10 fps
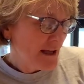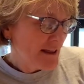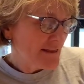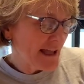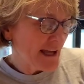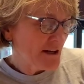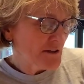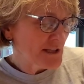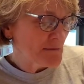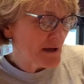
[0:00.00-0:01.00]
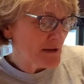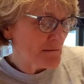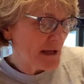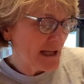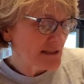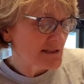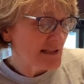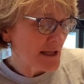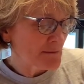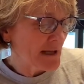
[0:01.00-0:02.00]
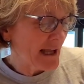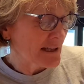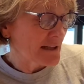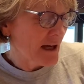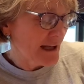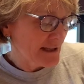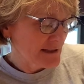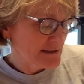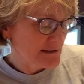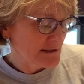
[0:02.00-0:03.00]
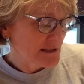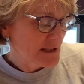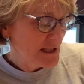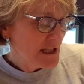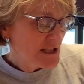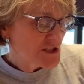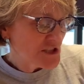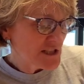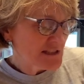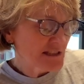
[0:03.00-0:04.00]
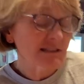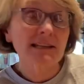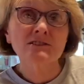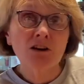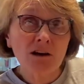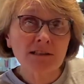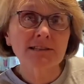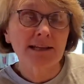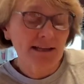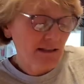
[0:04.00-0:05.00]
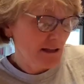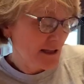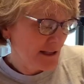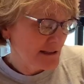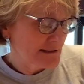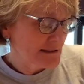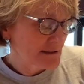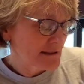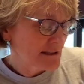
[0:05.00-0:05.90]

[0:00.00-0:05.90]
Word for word: There he met a man named Ananias. Jesus had talked to Ananias